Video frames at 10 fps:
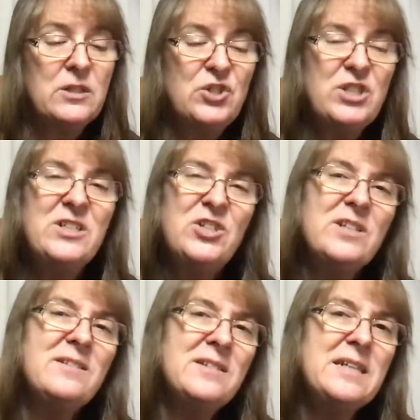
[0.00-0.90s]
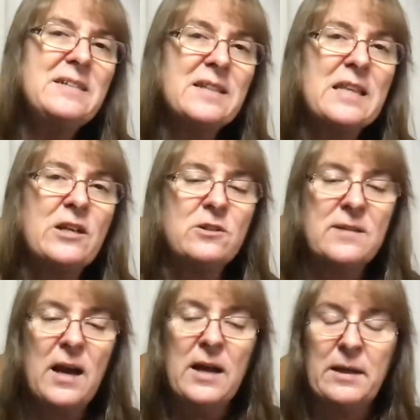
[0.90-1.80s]
She just needs a little
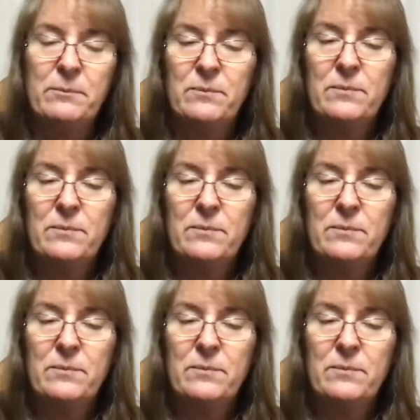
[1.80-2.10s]
time.